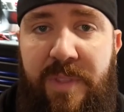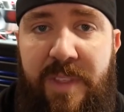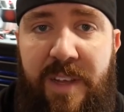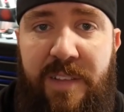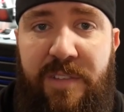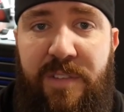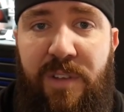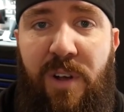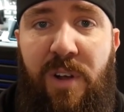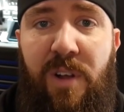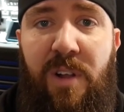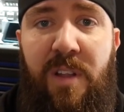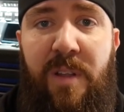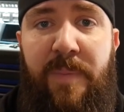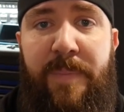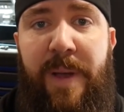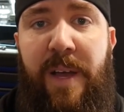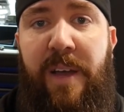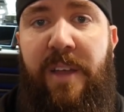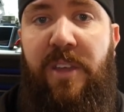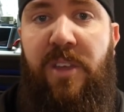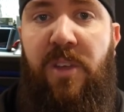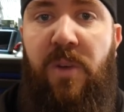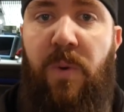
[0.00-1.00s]
That's all
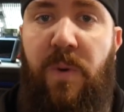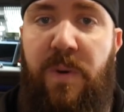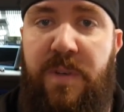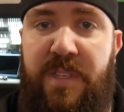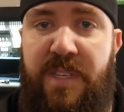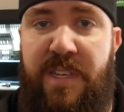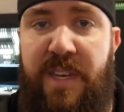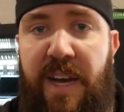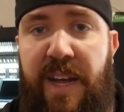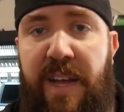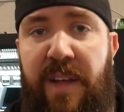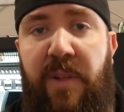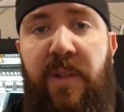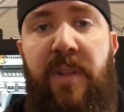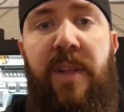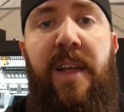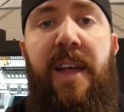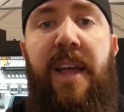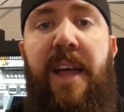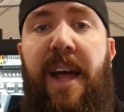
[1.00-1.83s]
about your style,